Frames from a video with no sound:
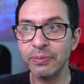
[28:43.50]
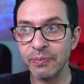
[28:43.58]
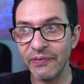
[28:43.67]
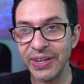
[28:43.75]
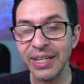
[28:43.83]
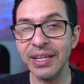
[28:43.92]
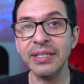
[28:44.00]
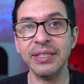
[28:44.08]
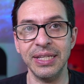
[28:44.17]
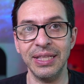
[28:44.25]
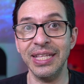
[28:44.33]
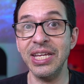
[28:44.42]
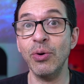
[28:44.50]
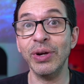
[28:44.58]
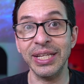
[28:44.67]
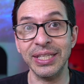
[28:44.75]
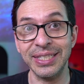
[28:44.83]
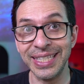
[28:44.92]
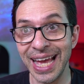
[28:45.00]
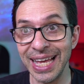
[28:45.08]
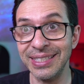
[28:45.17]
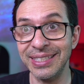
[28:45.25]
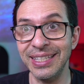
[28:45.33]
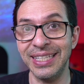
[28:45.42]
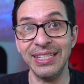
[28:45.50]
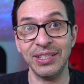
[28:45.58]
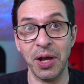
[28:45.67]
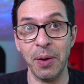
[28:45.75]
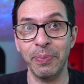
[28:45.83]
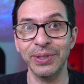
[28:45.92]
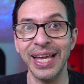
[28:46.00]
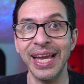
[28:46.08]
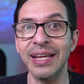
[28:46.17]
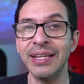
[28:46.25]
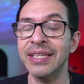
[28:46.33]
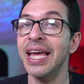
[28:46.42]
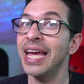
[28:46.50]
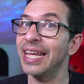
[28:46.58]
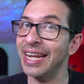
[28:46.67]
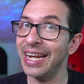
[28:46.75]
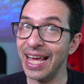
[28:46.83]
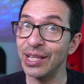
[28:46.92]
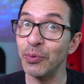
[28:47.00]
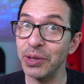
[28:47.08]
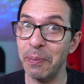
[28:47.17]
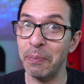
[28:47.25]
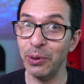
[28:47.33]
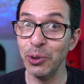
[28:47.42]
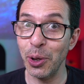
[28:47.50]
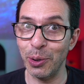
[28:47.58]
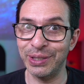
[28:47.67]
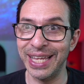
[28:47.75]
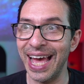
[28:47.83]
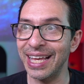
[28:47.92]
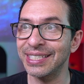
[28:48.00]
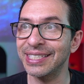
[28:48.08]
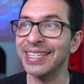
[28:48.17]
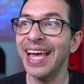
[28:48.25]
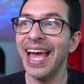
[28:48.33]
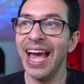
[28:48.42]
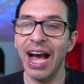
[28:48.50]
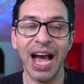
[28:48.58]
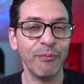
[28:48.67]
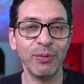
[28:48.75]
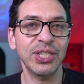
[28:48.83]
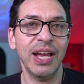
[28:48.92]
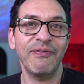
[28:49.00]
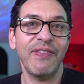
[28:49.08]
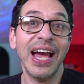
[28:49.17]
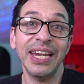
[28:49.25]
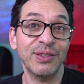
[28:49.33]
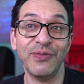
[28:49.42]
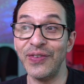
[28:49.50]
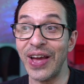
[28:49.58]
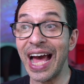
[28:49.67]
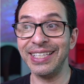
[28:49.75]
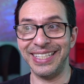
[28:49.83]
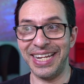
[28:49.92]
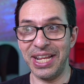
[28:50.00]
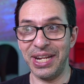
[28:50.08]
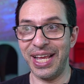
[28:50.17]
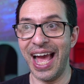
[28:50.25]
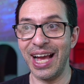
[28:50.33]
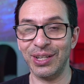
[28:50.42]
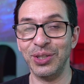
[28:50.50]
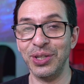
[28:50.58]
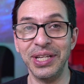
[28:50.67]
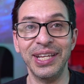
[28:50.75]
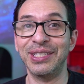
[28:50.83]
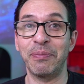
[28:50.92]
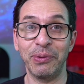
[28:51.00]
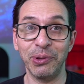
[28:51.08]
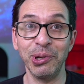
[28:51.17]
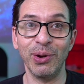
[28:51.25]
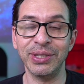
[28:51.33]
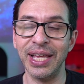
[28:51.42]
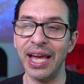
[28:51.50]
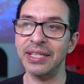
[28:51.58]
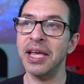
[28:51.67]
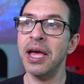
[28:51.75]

Venus in Leo gets tested these couple days, and it ends with a Pluto test, I, which I find is fascinating, actually. It's a Pluto test.